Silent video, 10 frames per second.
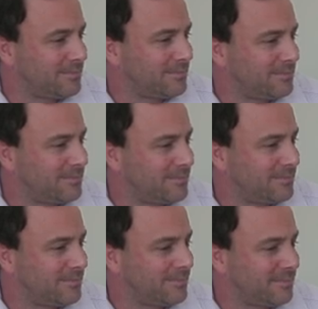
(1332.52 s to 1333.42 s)

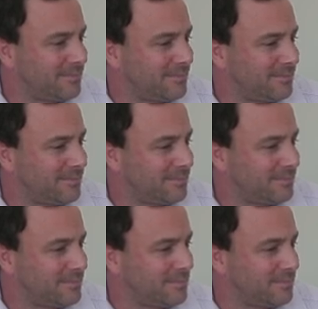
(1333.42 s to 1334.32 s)

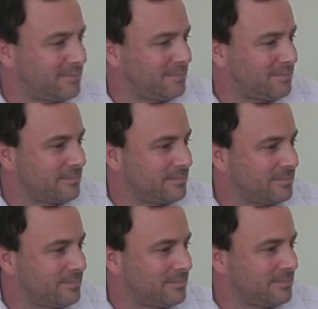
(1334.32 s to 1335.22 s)

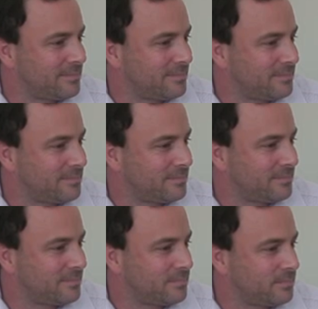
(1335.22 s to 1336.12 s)

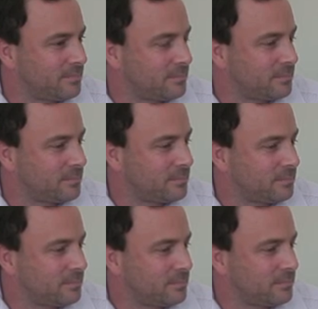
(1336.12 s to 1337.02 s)

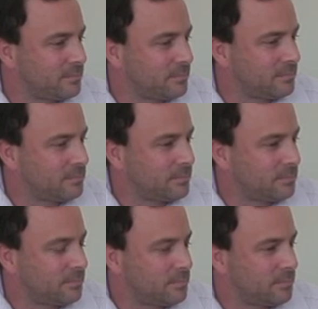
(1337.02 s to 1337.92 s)

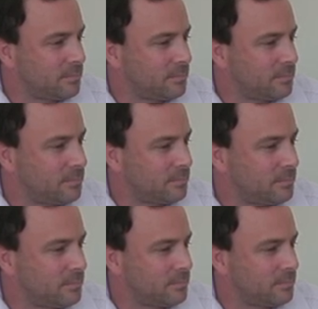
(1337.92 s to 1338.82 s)

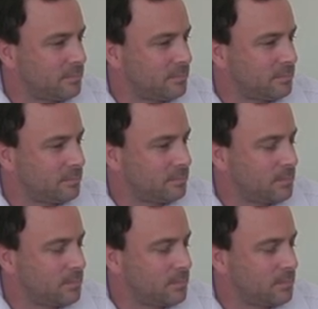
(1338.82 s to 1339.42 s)
(not speaking)